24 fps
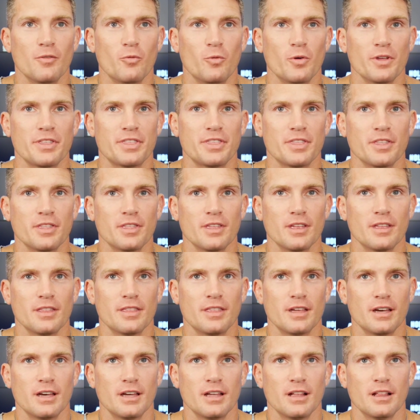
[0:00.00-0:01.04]
with the,
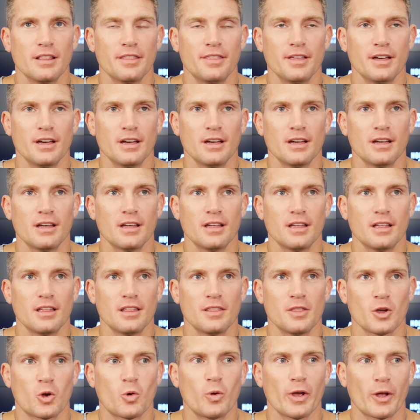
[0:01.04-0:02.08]
the, the
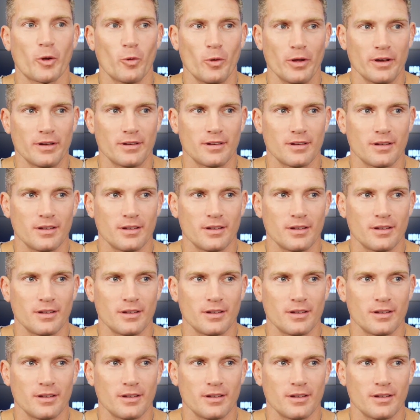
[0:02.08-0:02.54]
the quick one.